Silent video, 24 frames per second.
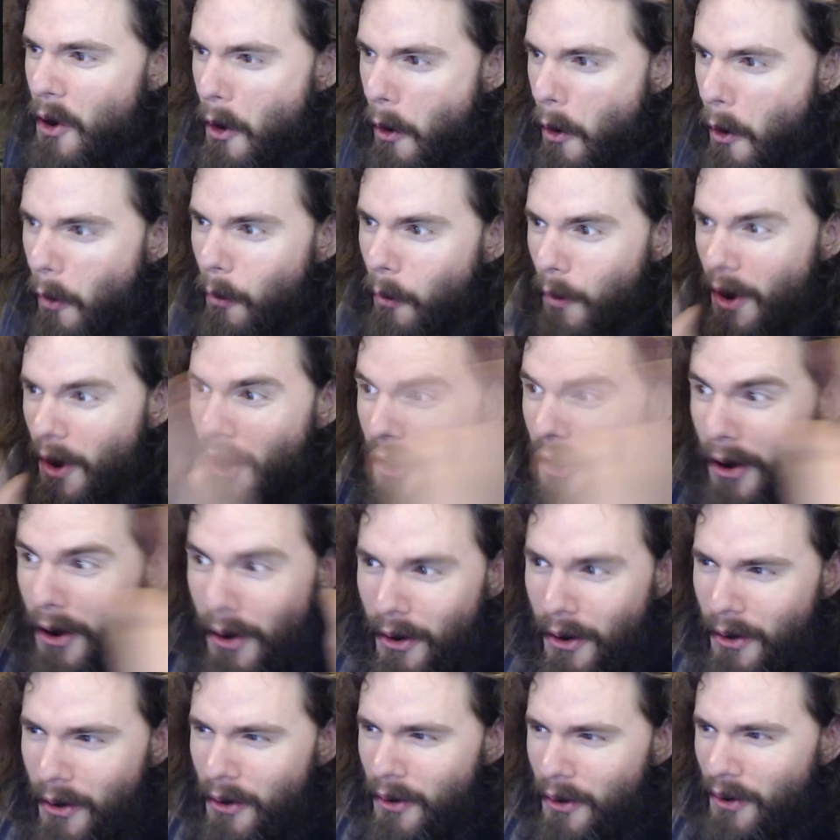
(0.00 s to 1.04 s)

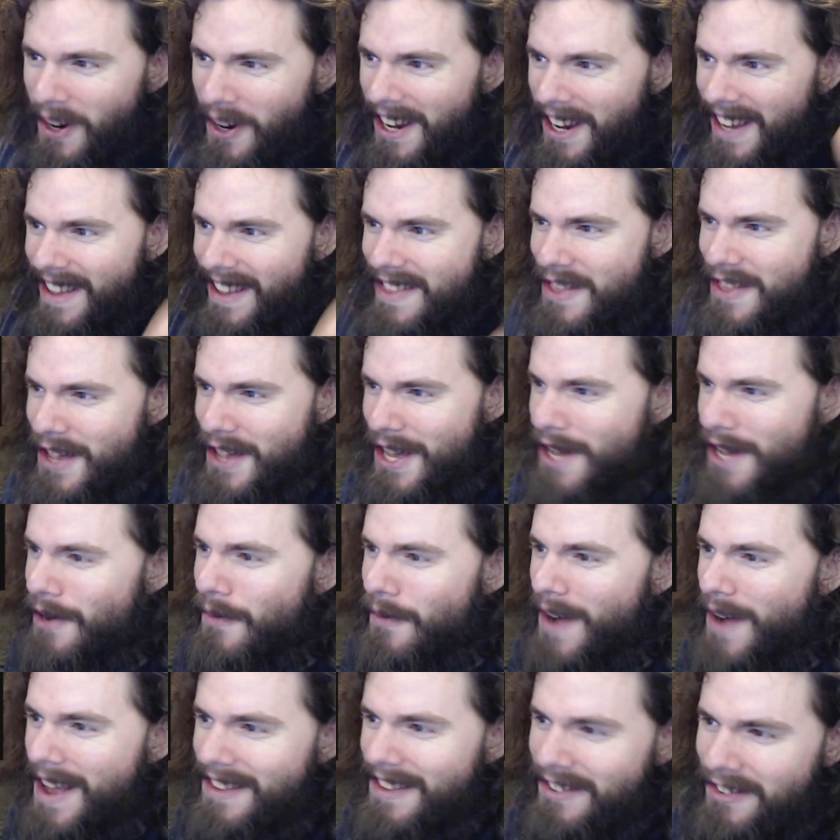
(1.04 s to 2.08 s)
Woo! The
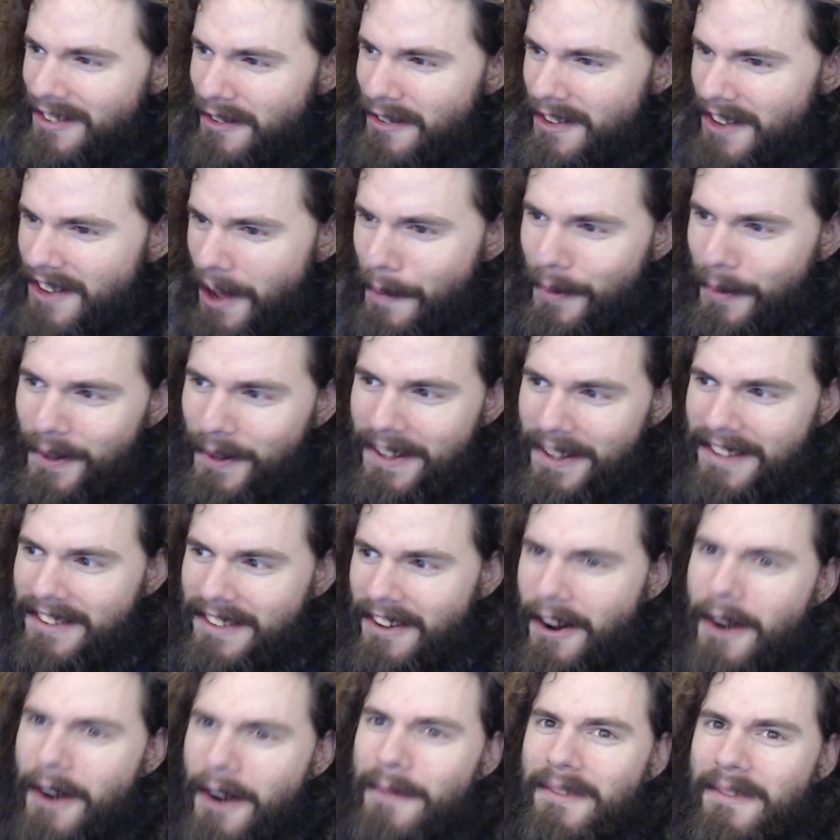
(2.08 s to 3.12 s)
U.S. doubled its
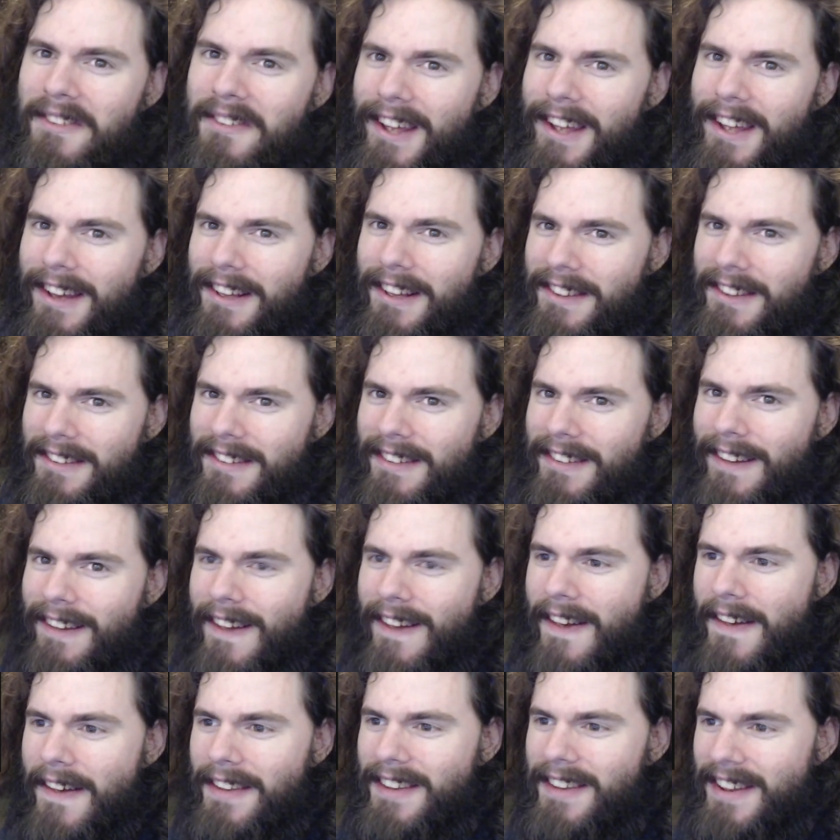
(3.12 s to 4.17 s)
arms sales
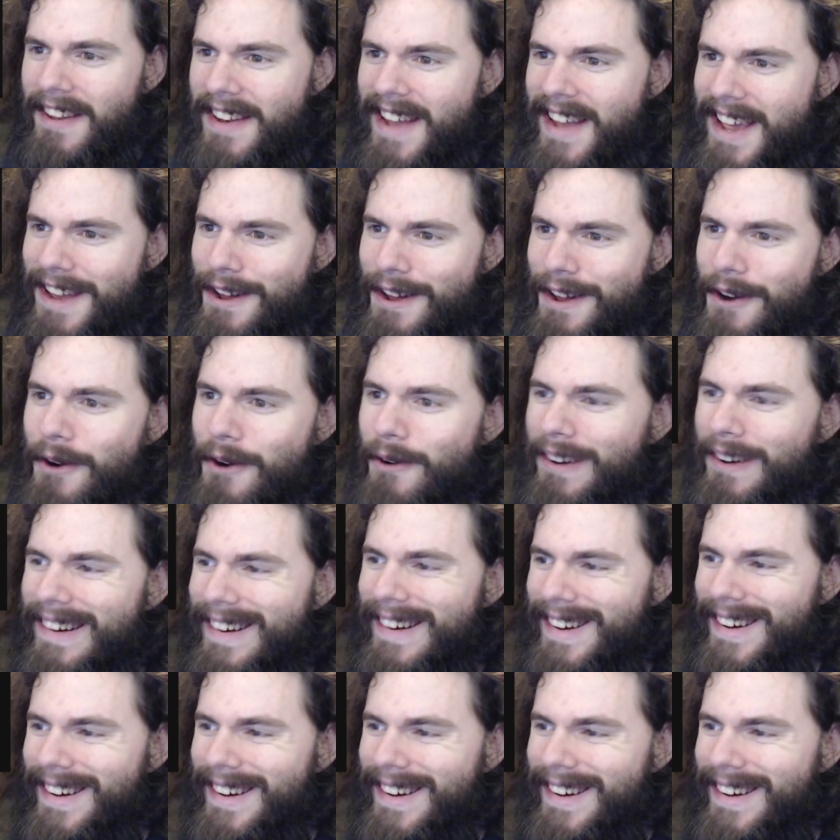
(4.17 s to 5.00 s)
to NATO.